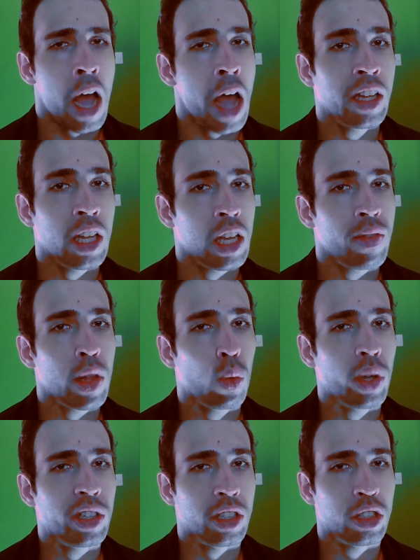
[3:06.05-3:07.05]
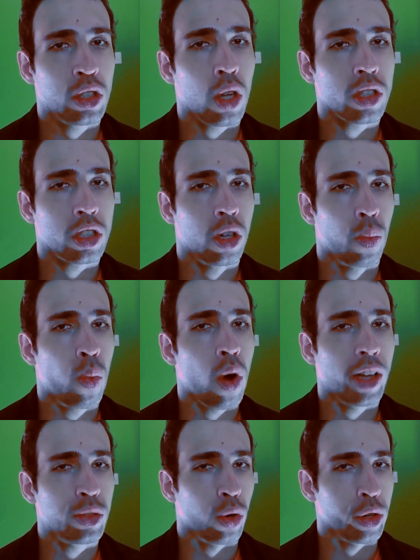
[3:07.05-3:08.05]
And even when it's not a
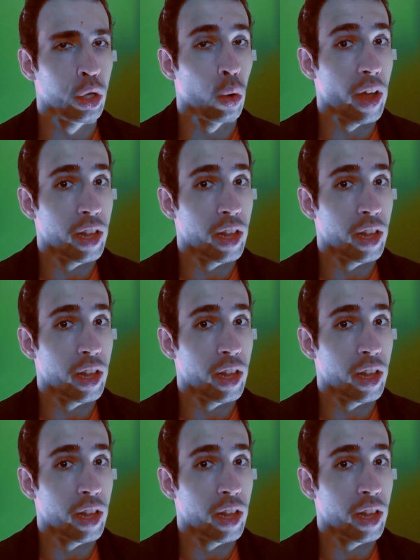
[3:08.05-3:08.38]
surprise for you